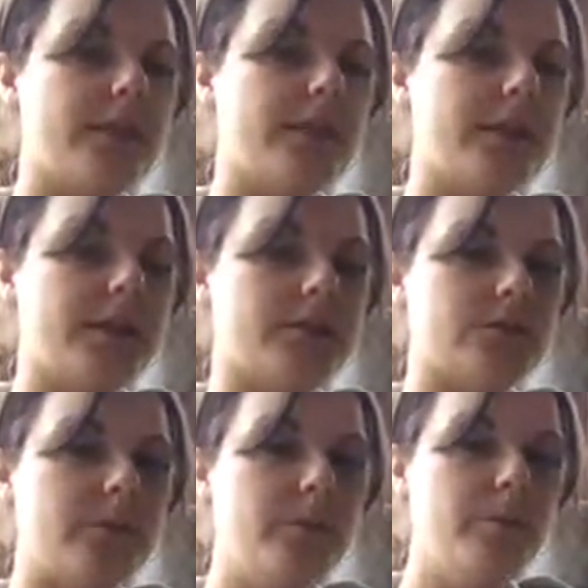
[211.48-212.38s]
them
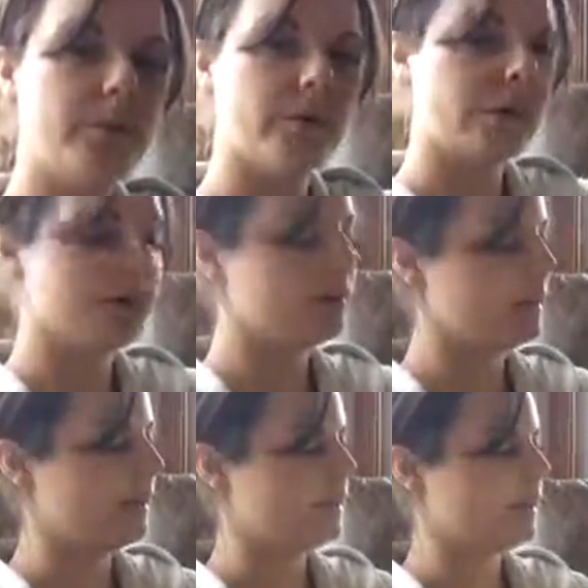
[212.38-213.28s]
into a book
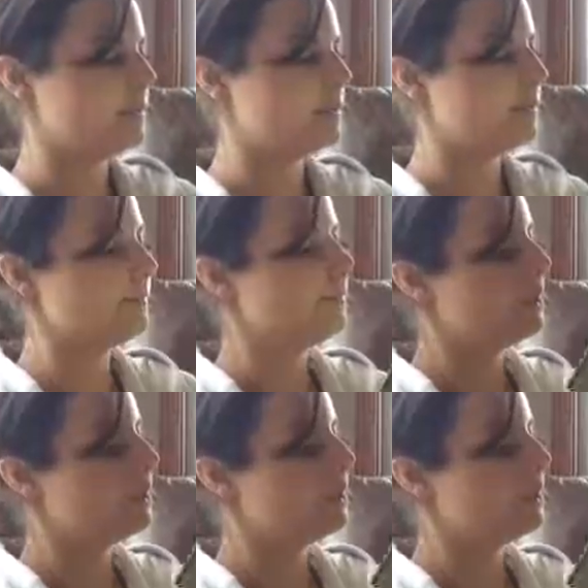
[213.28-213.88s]
like this.